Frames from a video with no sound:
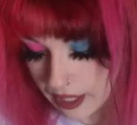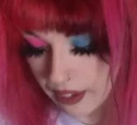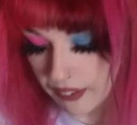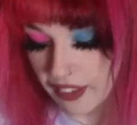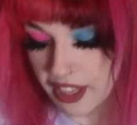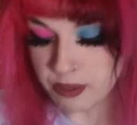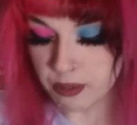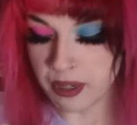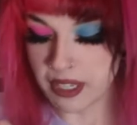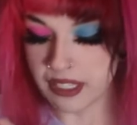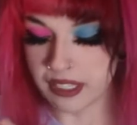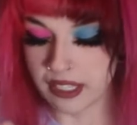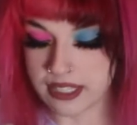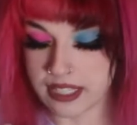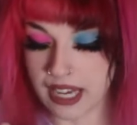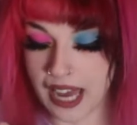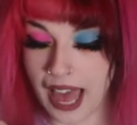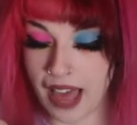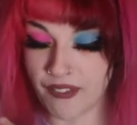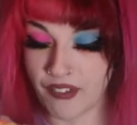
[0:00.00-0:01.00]
This one
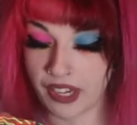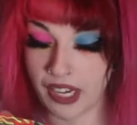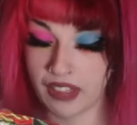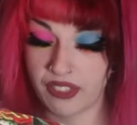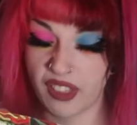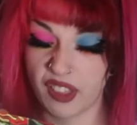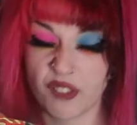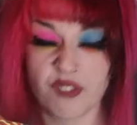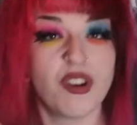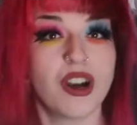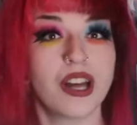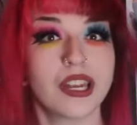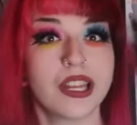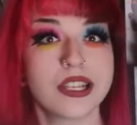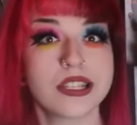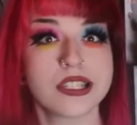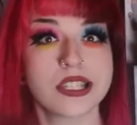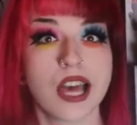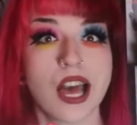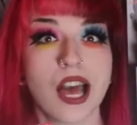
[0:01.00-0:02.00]
doesn't have anything fun
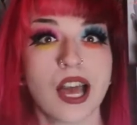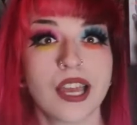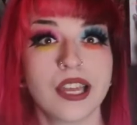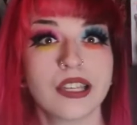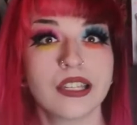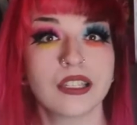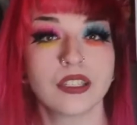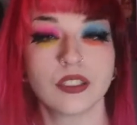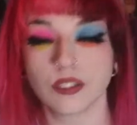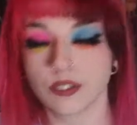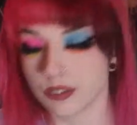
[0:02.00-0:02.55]
inside,